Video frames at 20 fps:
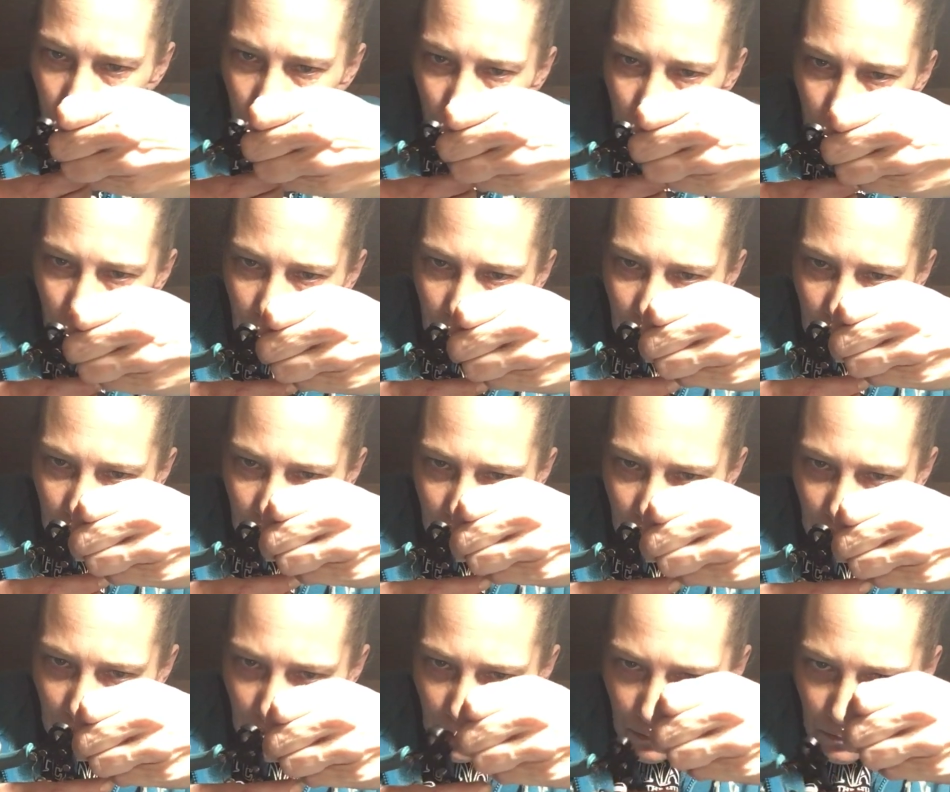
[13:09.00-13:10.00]
Okay,
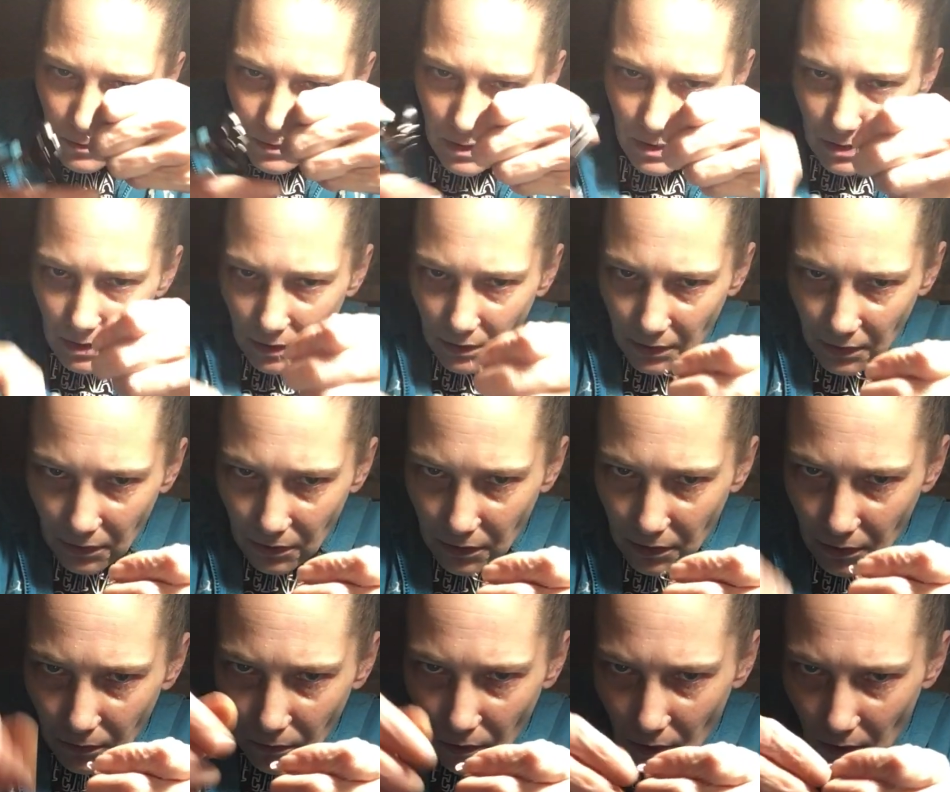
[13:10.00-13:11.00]
that one's not going to
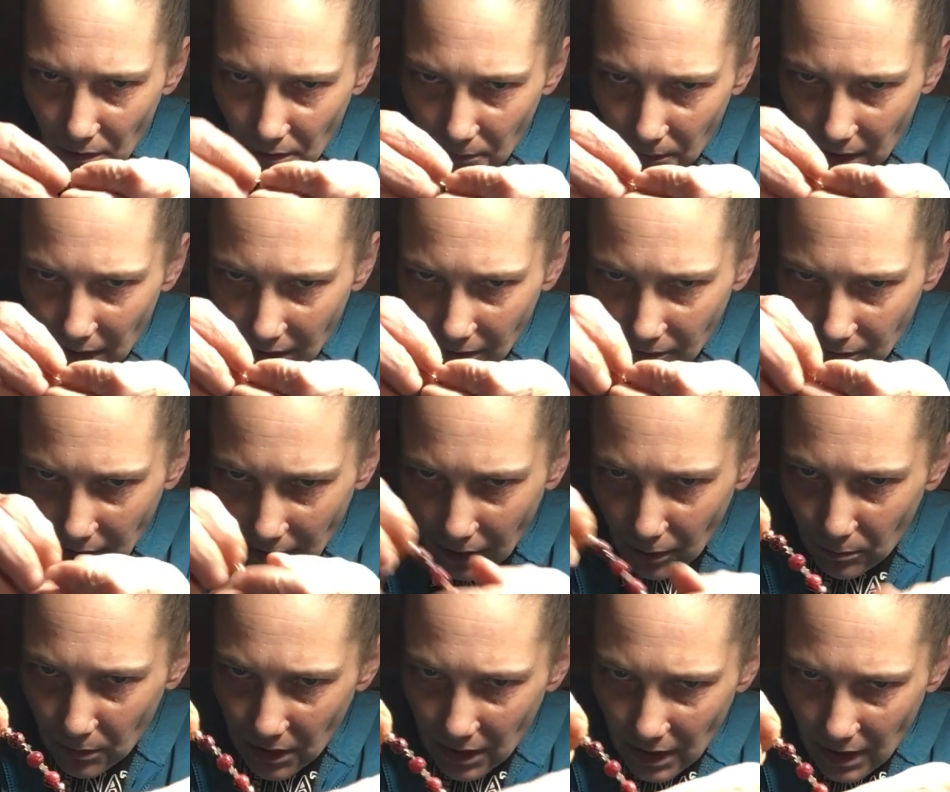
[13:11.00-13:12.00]
go all the way
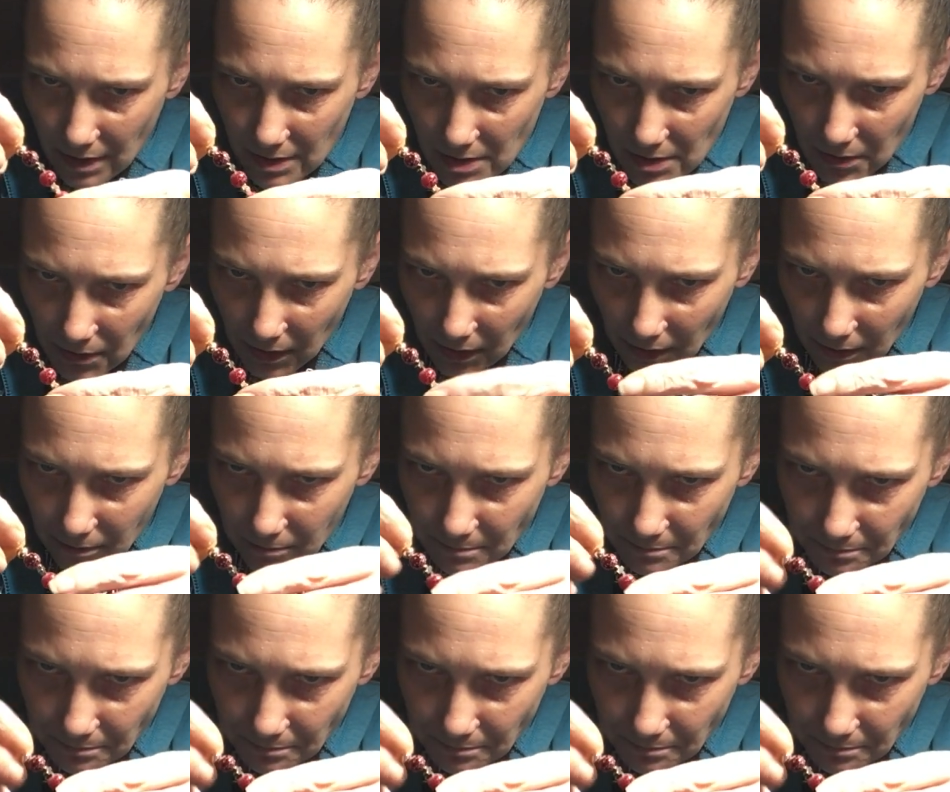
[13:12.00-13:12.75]
around, but that's okay.